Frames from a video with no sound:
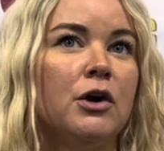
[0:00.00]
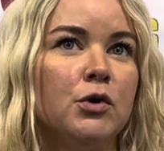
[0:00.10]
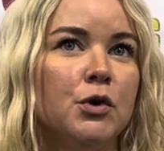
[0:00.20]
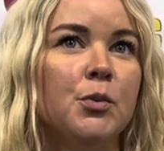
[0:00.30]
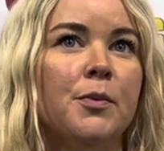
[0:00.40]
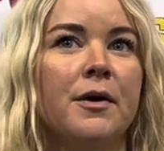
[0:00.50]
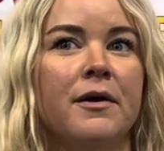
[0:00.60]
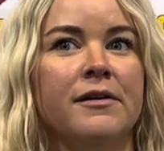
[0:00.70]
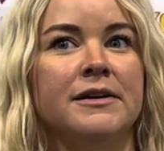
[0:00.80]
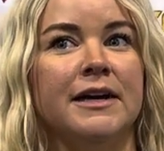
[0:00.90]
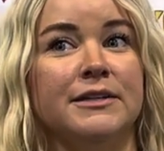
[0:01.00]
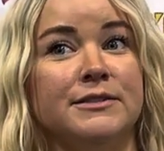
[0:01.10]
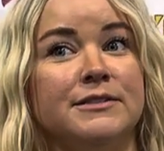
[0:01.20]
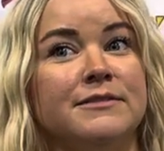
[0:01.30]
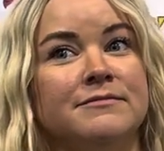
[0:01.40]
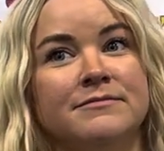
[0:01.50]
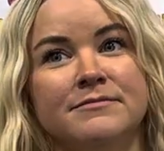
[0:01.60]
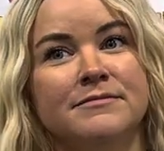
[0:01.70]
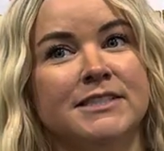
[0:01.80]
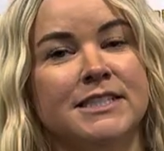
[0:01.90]
group, as
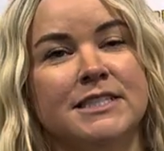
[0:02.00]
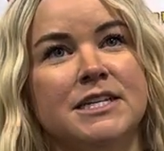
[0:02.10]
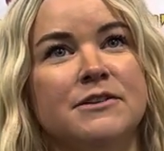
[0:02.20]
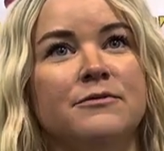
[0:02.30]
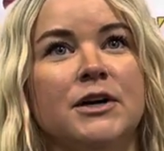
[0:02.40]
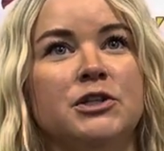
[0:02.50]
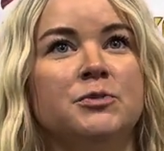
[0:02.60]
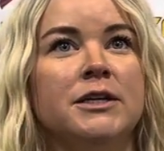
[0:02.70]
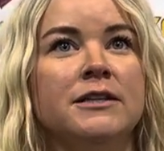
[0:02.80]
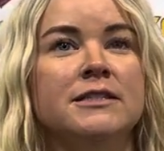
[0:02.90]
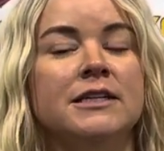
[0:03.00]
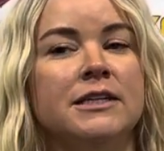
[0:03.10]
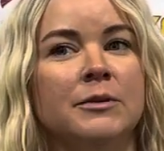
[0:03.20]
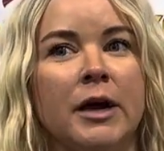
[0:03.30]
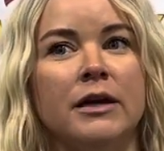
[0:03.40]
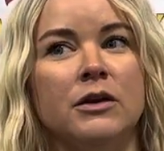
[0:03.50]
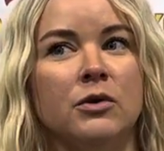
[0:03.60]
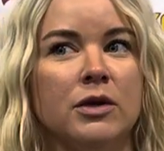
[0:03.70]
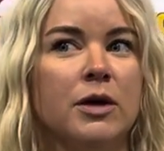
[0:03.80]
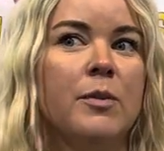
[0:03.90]
16 freshmen on the team, I can
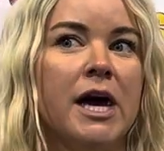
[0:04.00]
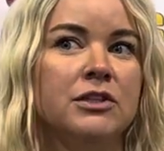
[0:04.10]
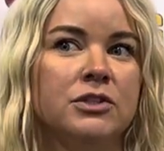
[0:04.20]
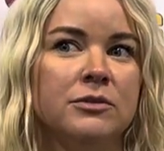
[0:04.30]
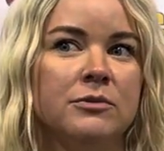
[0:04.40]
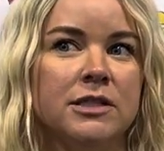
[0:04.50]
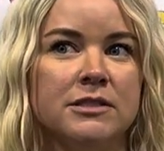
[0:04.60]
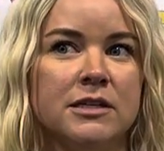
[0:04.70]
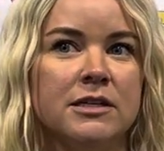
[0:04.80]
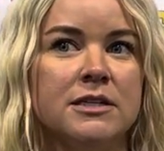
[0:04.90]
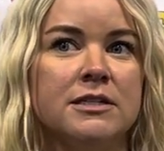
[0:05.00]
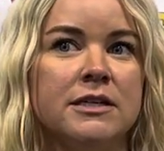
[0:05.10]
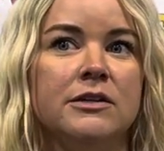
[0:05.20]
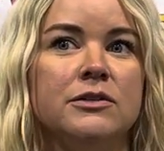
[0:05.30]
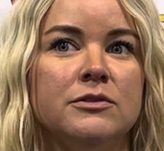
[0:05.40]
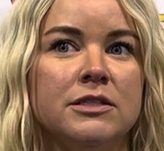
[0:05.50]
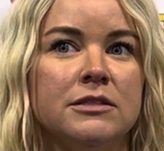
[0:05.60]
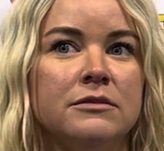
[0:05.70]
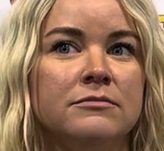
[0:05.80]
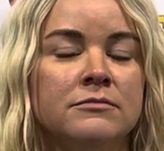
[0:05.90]
only imagine what it's going to continue to
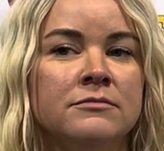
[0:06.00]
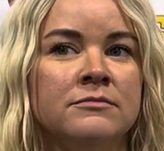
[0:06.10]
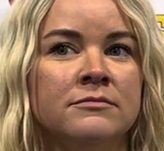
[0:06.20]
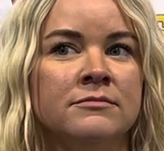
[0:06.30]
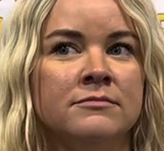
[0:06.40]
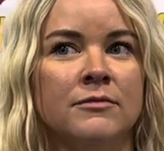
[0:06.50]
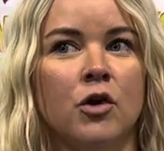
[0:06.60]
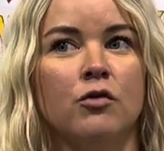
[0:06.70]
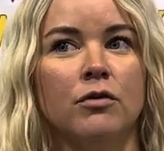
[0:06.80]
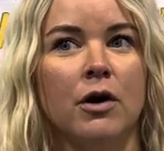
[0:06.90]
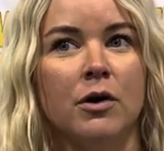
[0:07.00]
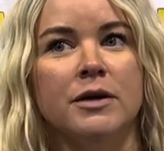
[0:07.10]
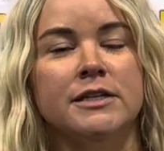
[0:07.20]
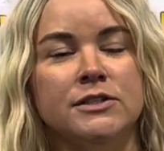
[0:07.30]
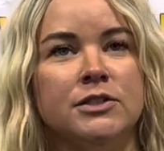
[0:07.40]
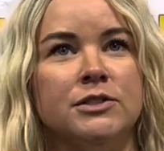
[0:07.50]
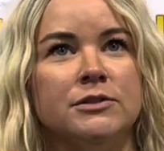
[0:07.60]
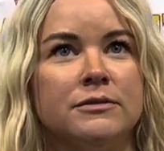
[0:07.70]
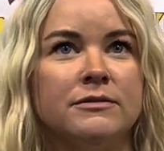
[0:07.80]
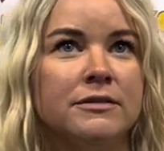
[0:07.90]
grow
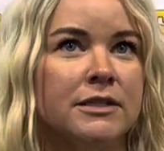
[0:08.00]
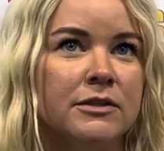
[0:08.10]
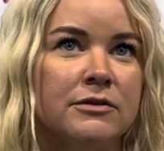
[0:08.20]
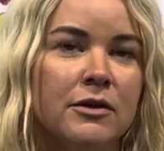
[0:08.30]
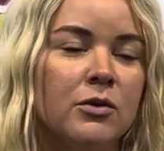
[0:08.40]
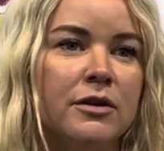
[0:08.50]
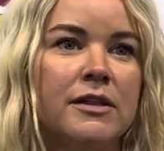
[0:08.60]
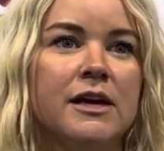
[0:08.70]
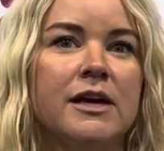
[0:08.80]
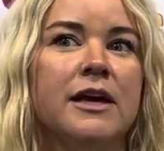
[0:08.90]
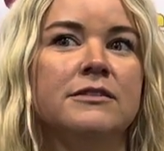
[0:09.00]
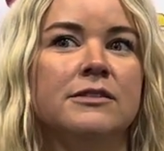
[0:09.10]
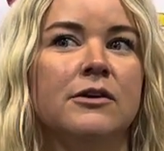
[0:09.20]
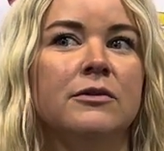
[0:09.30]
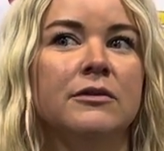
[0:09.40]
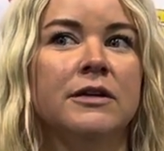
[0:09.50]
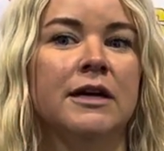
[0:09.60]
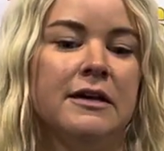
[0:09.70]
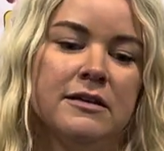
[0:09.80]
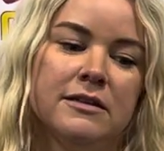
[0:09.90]
into, the older they get. So
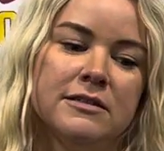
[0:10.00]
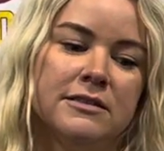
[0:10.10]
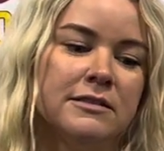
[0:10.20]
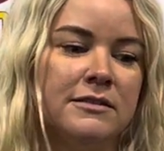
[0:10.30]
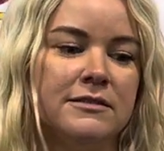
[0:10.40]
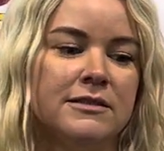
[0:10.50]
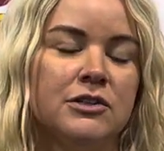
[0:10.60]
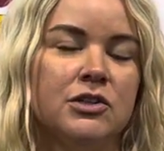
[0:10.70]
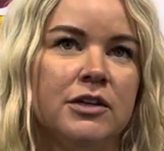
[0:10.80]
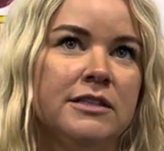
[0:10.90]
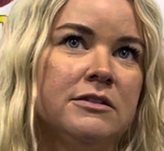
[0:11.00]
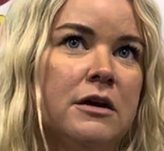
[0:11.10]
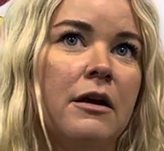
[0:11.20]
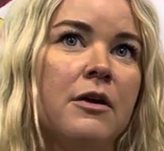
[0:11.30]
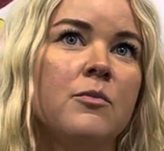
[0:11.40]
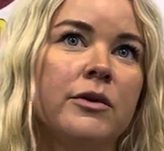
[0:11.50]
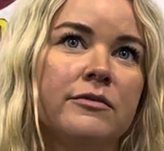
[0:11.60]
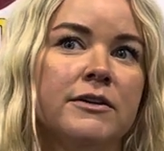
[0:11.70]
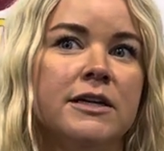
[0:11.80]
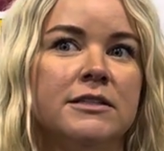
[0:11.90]
I think this is such a great starting
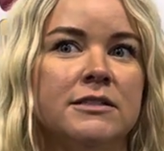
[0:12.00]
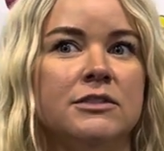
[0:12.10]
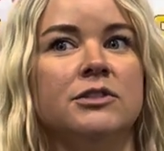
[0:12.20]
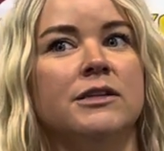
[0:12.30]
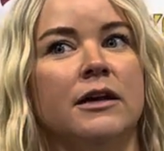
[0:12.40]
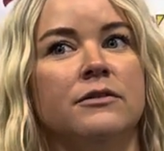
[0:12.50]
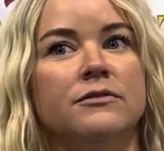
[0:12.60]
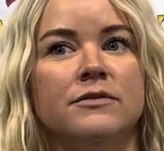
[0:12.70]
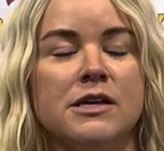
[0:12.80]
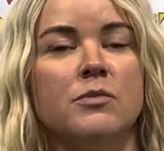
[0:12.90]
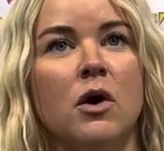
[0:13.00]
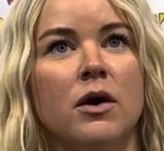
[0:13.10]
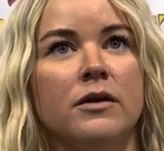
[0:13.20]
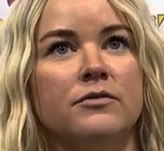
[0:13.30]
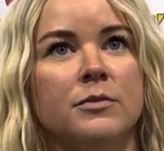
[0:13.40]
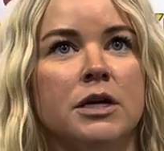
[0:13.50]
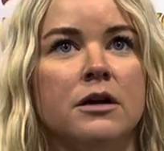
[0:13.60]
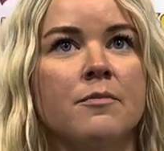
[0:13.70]
point for us to just kind of keep going from here.